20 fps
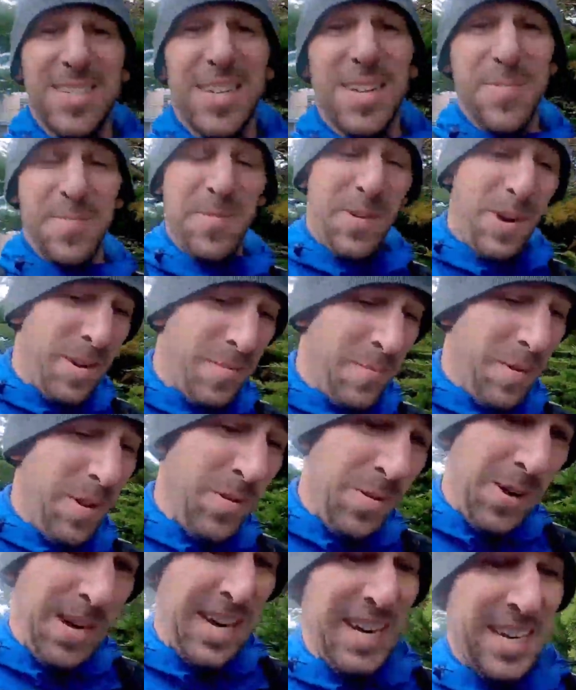because I'm on
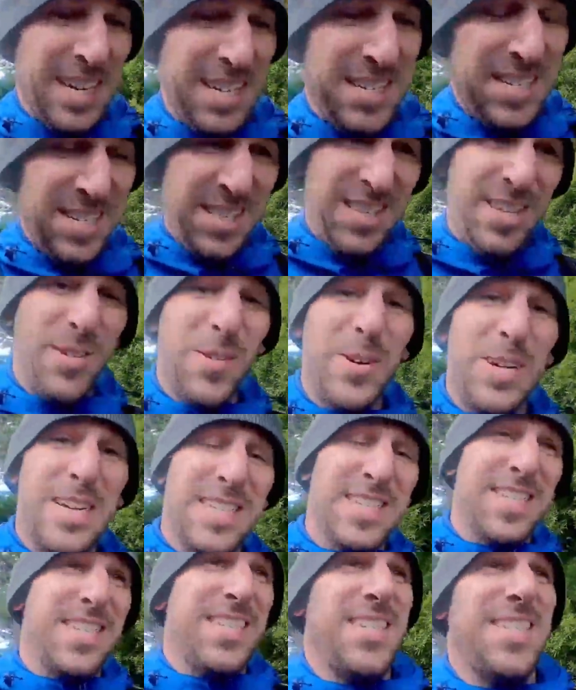my way to the
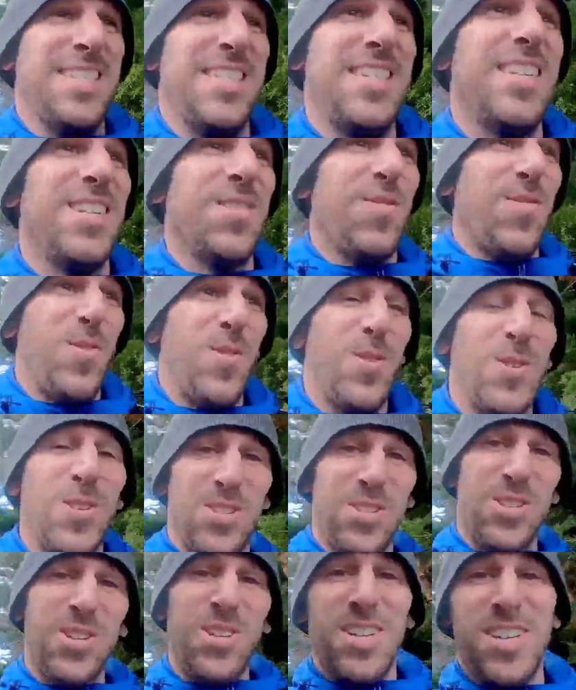US to get a
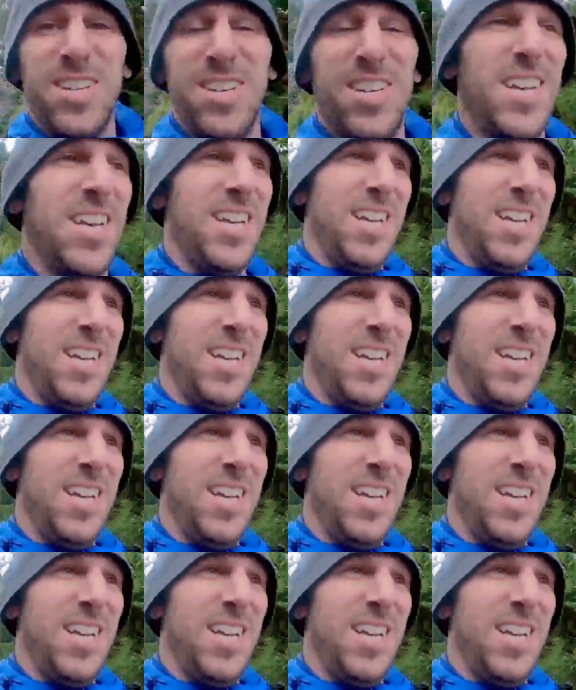first look,